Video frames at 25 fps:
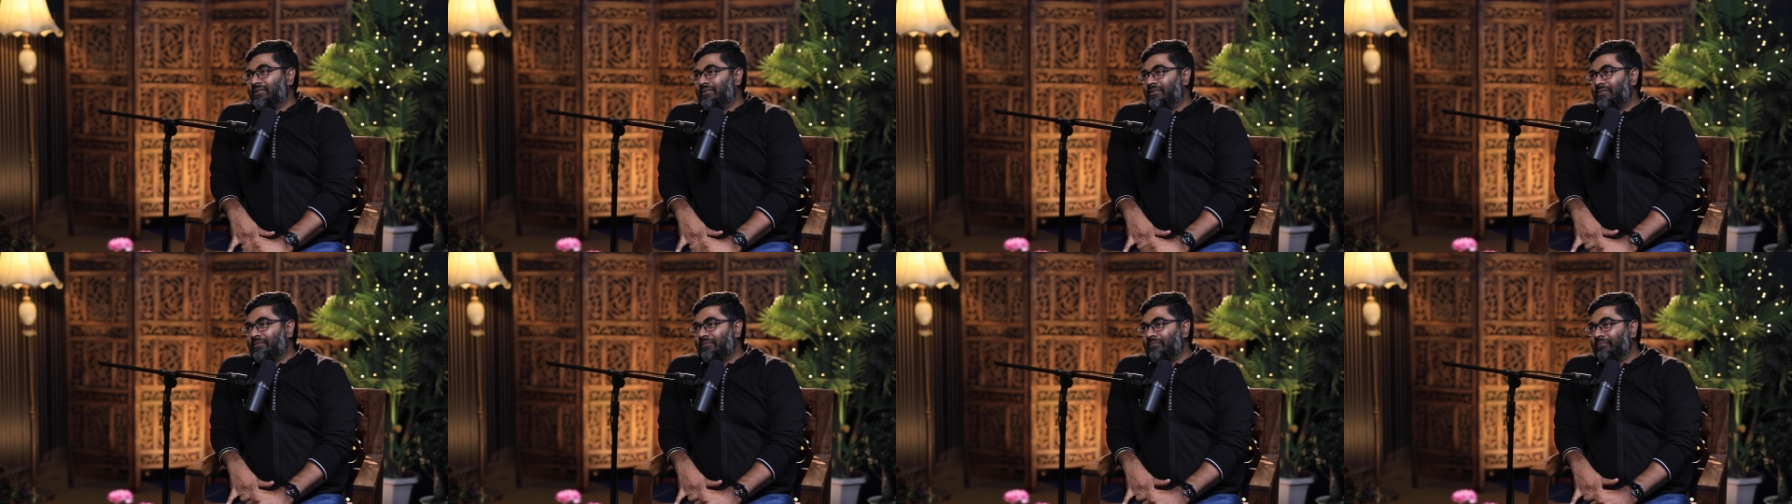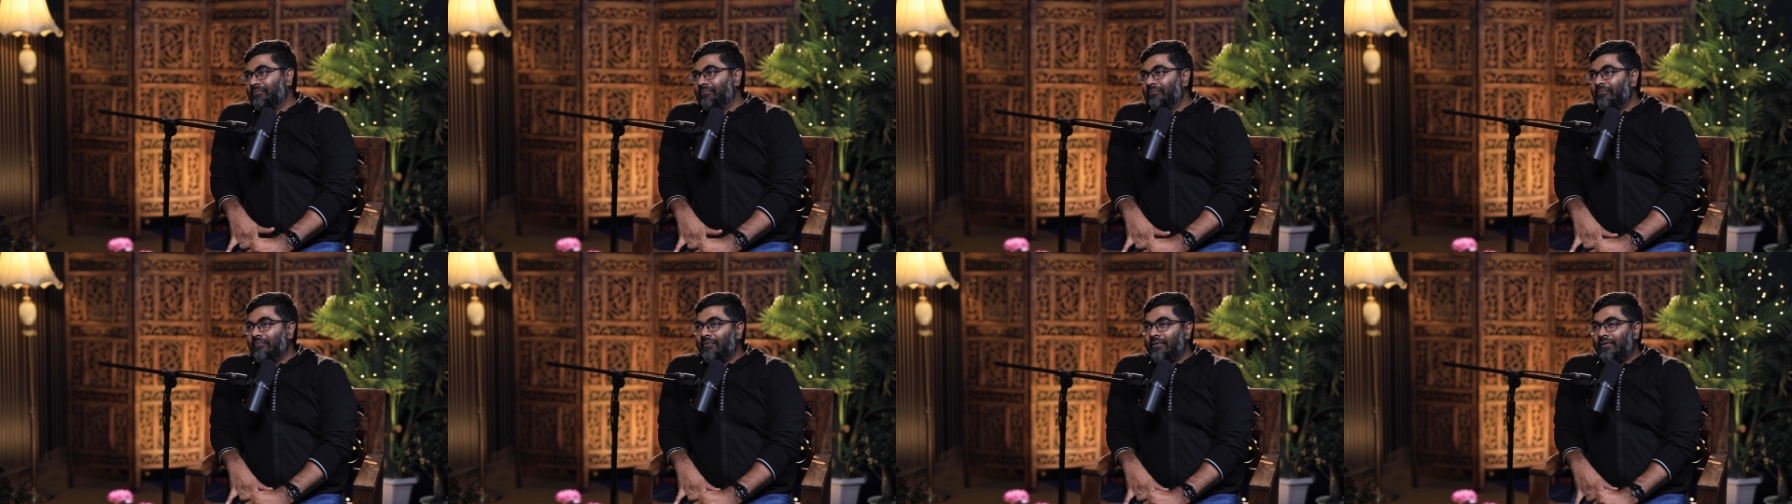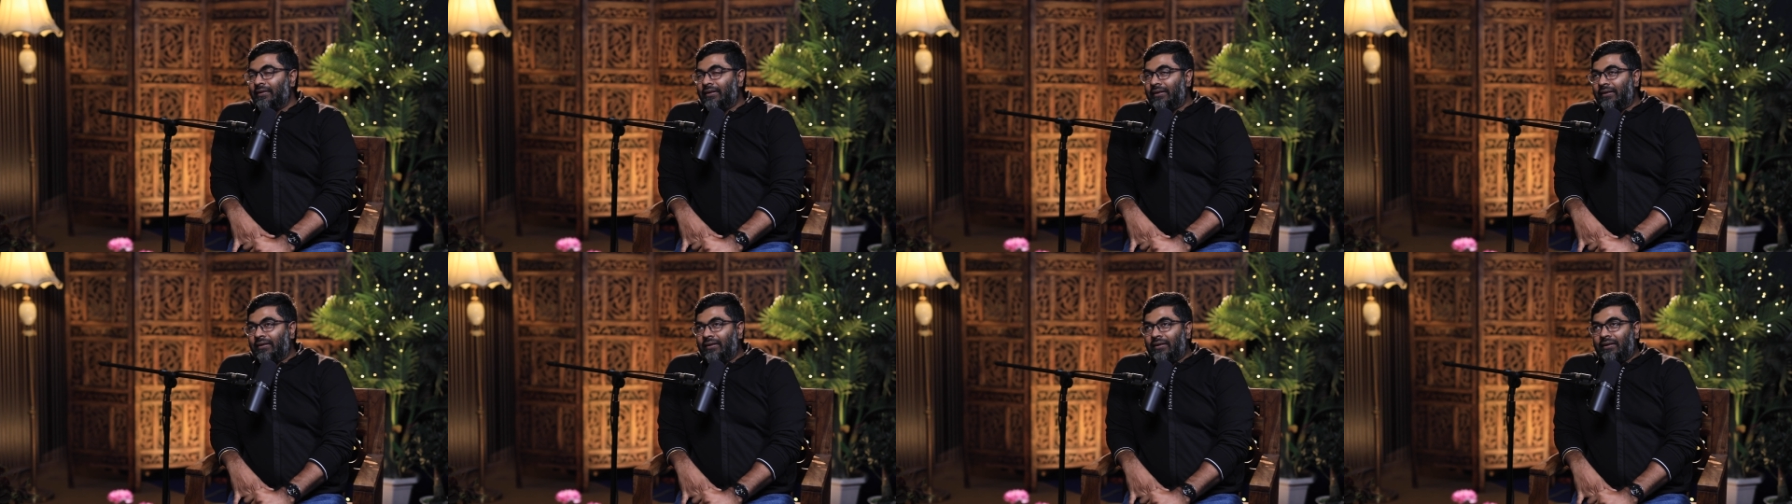of the best
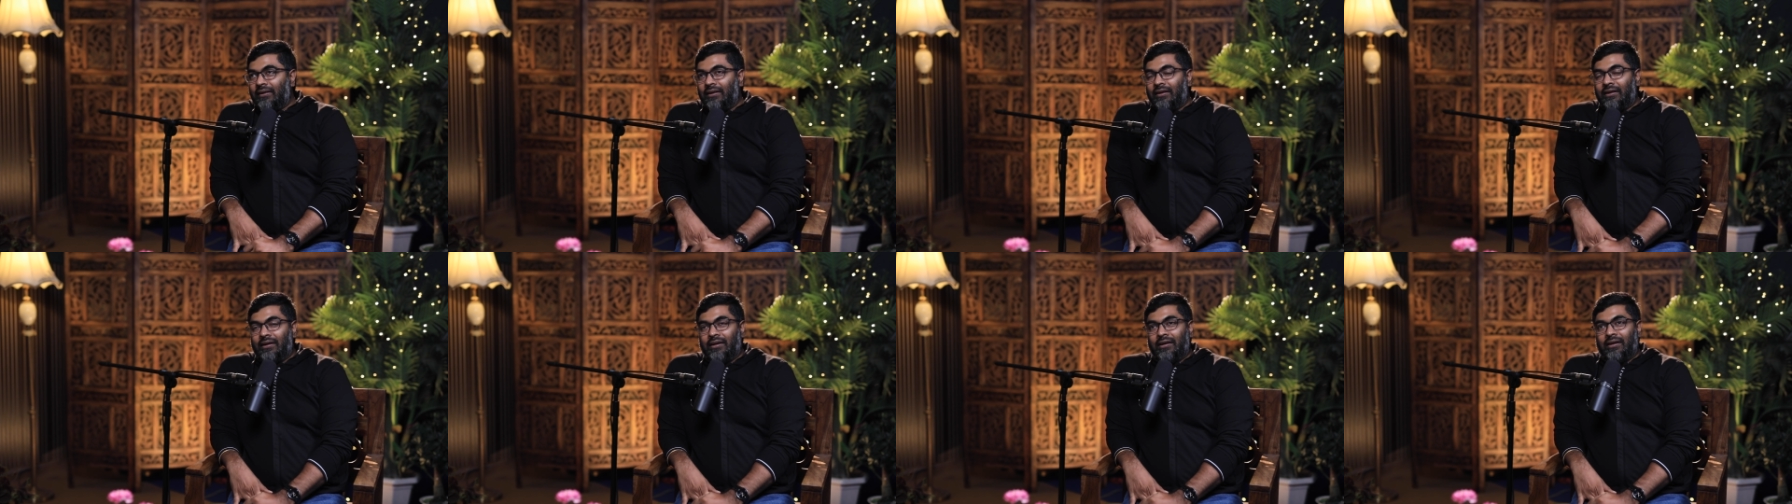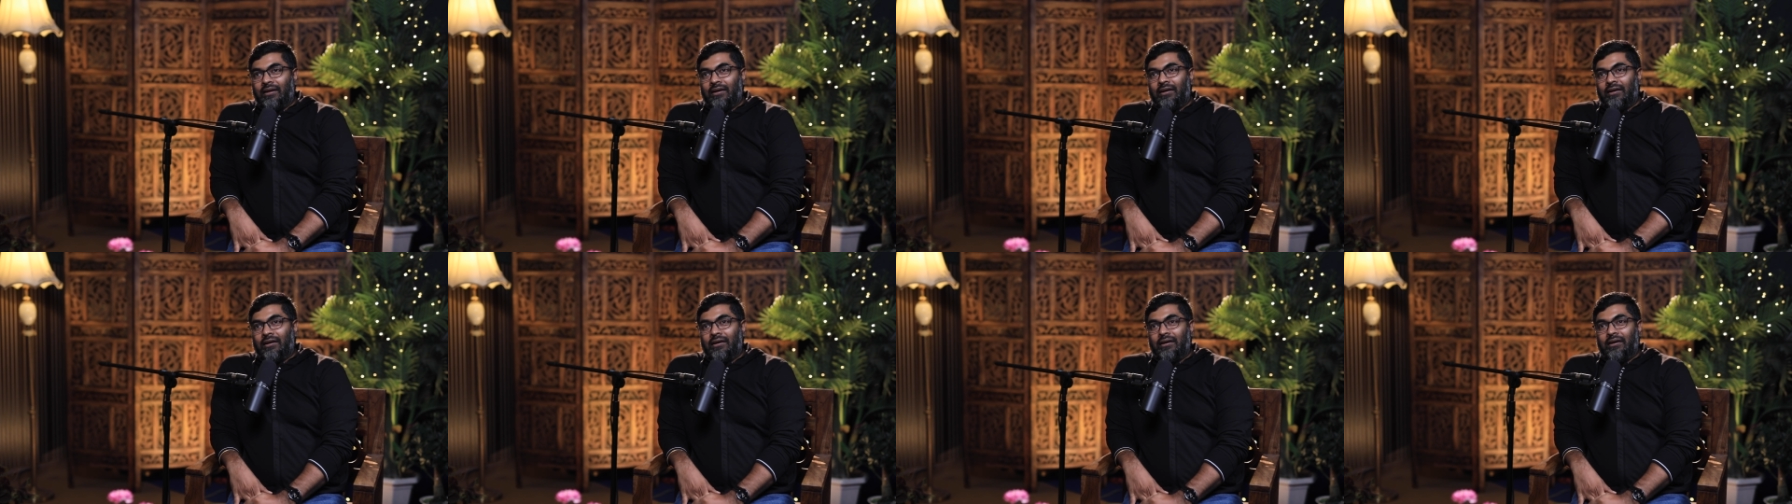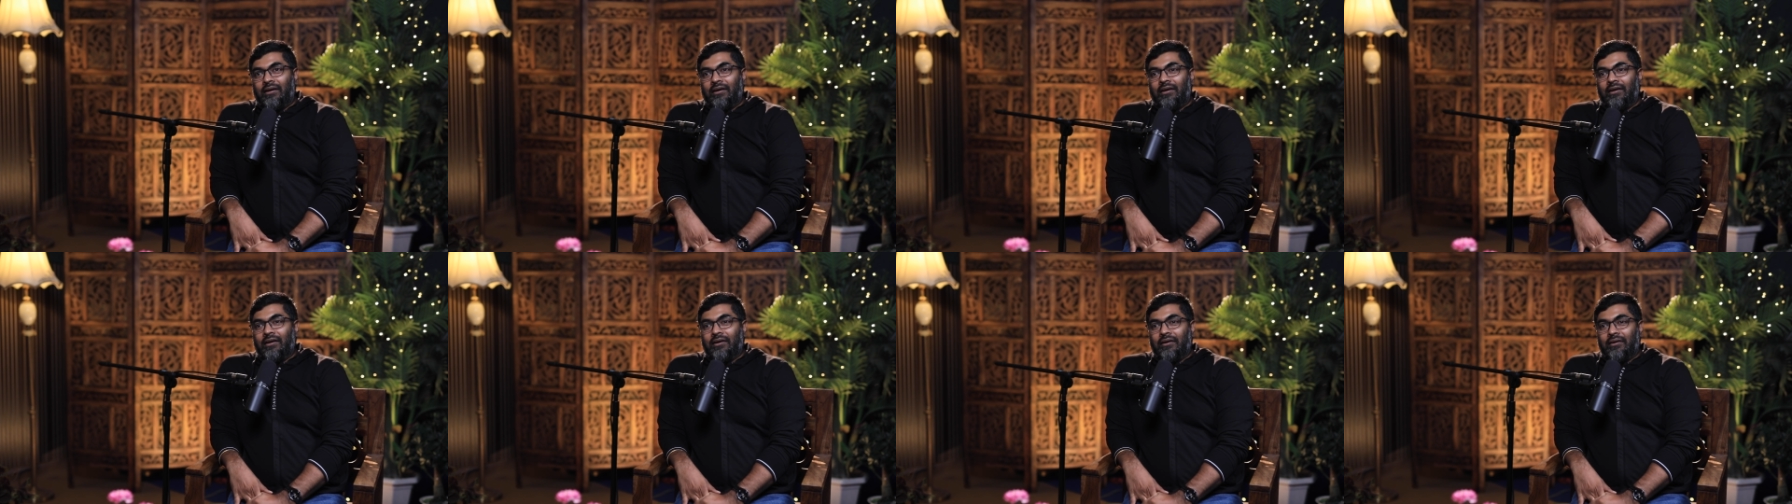features
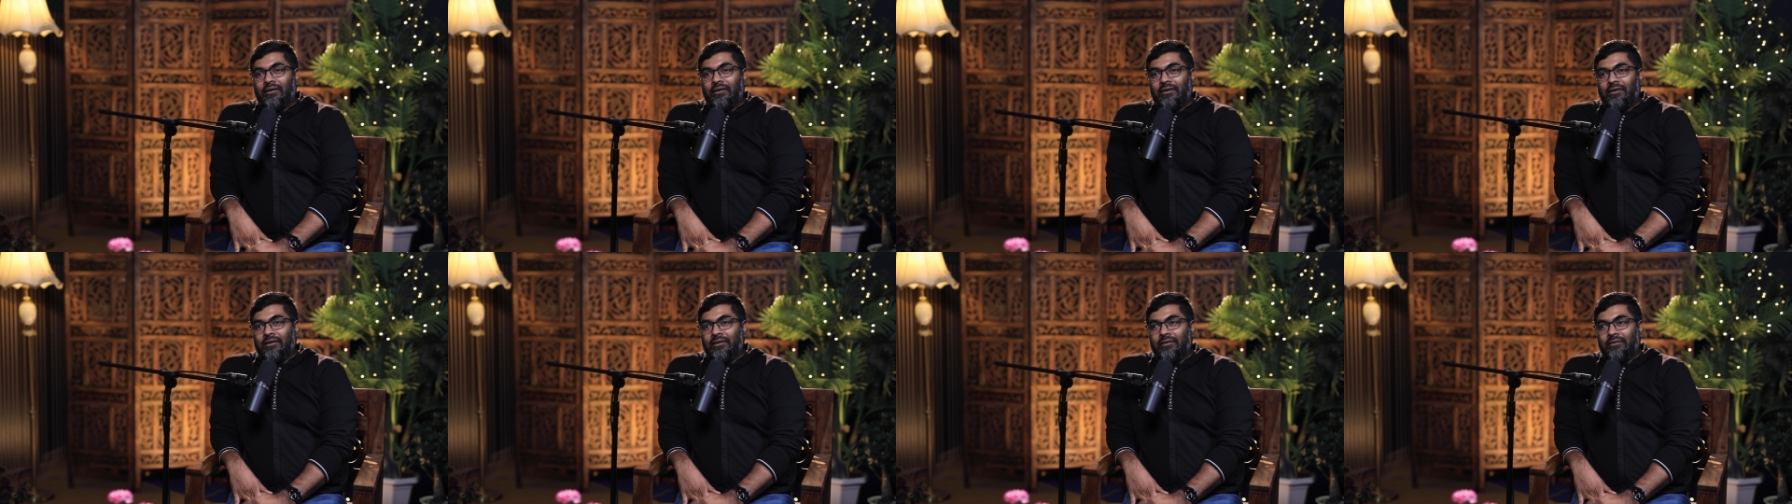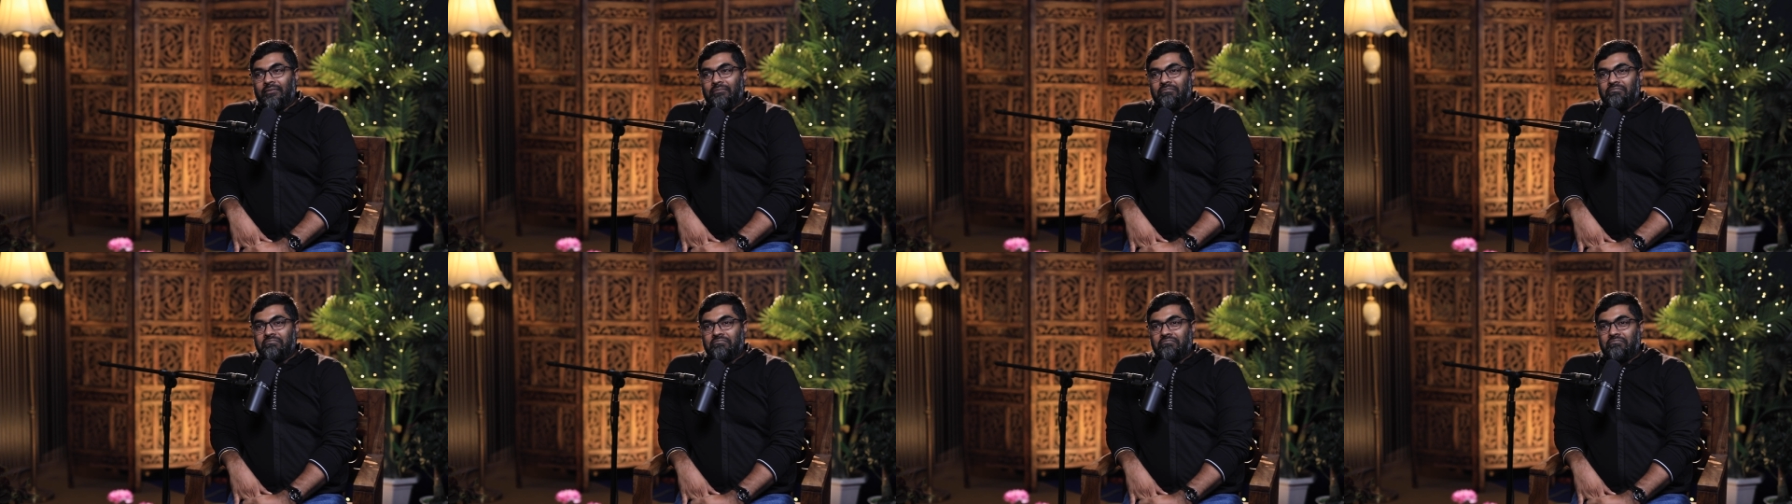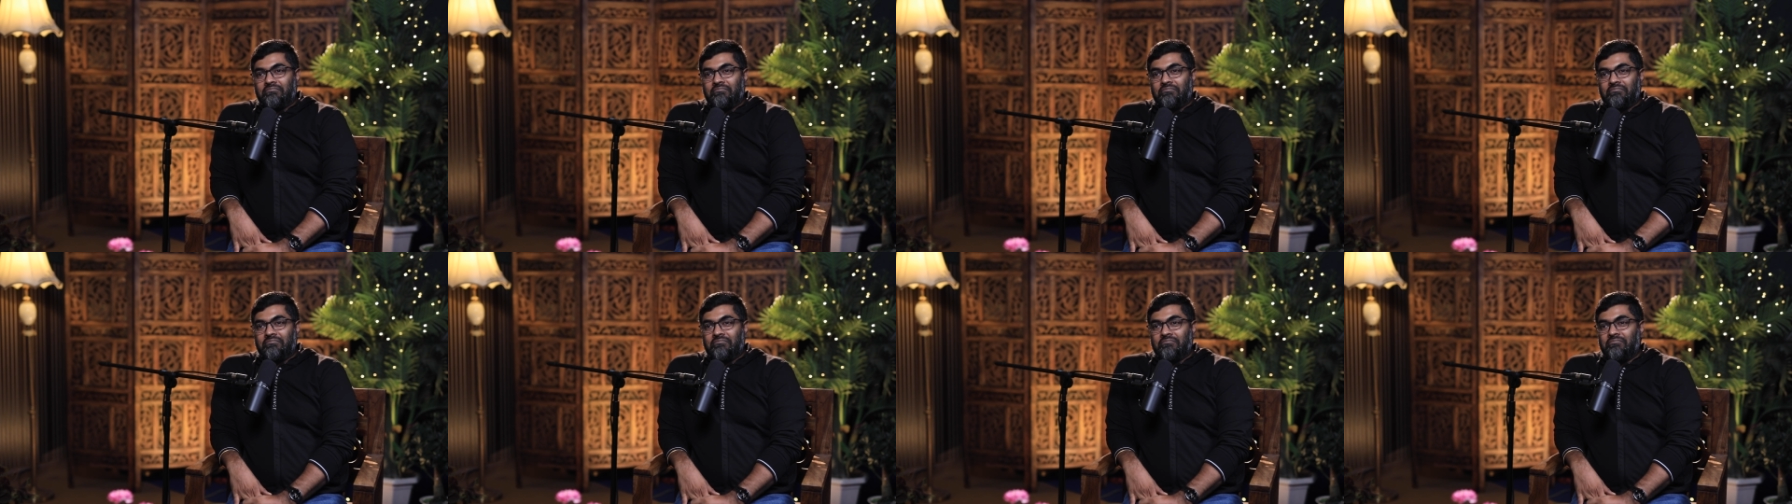
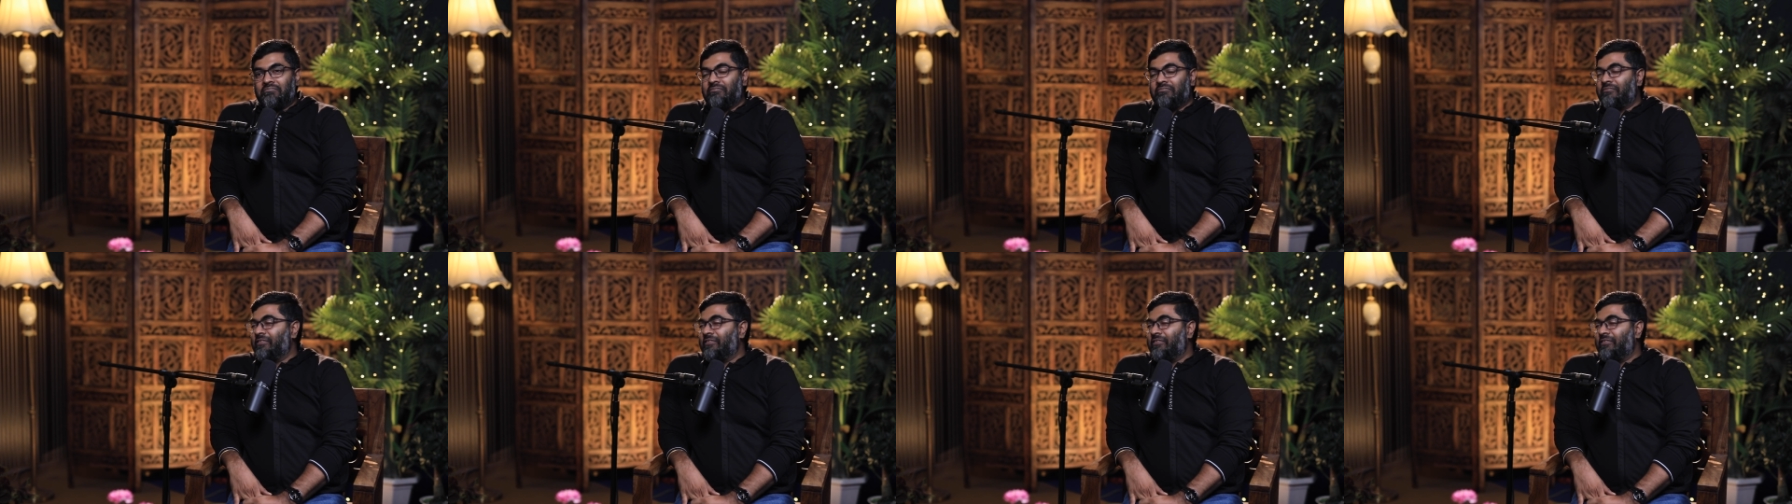and